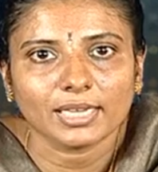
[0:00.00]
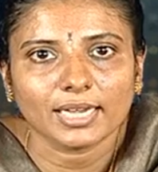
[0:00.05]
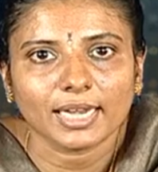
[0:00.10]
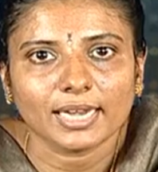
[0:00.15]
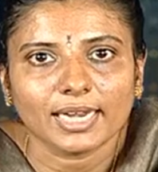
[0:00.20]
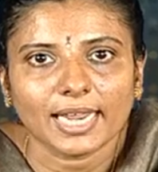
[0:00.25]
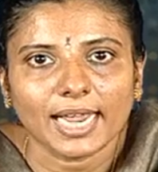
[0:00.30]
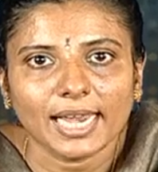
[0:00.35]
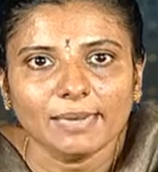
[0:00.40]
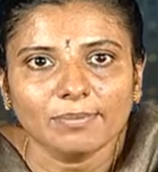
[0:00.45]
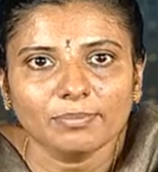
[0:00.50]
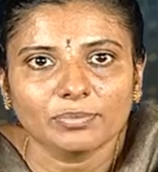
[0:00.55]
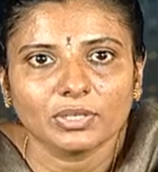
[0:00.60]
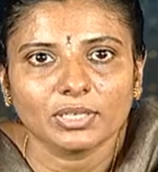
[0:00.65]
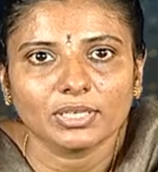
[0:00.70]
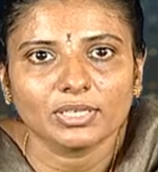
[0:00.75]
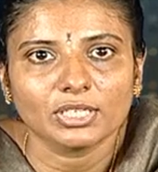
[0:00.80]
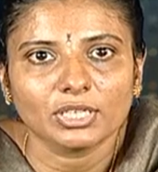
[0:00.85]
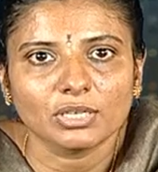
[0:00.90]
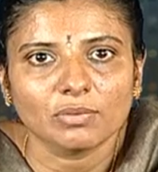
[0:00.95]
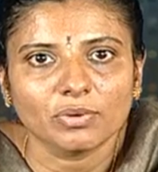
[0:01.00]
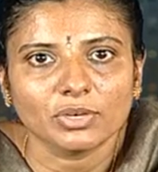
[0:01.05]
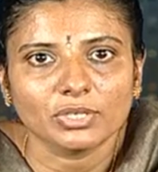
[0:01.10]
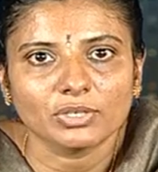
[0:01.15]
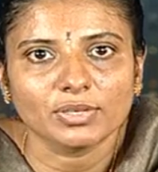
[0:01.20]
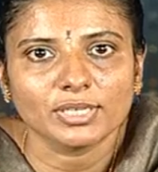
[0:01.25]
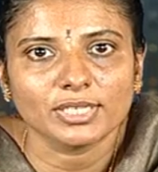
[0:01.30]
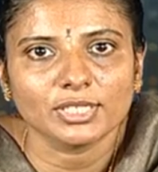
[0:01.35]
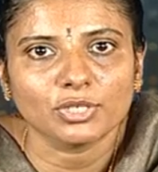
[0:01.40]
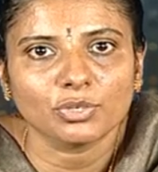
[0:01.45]
can help the
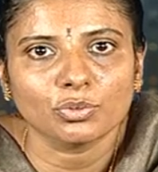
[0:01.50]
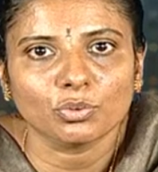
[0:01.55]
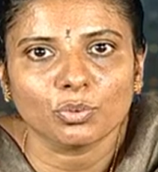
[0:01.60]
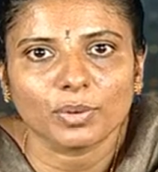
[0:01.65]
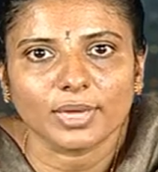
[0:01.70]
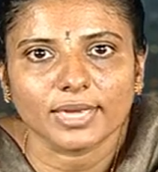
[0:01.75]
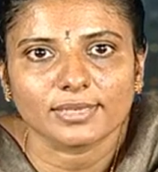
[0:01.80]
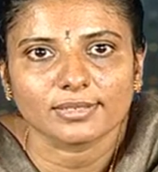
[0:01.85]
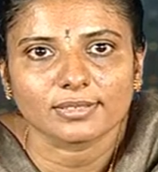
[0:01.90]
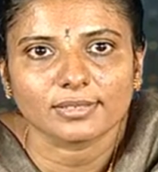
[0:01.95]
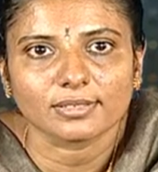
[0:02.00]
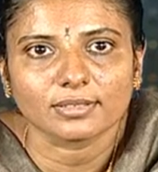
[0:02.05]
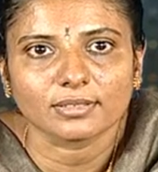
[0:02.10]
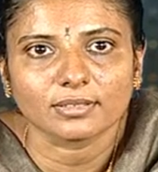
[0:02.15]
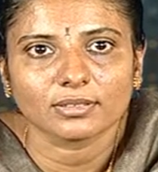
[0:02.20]
individual in two ways.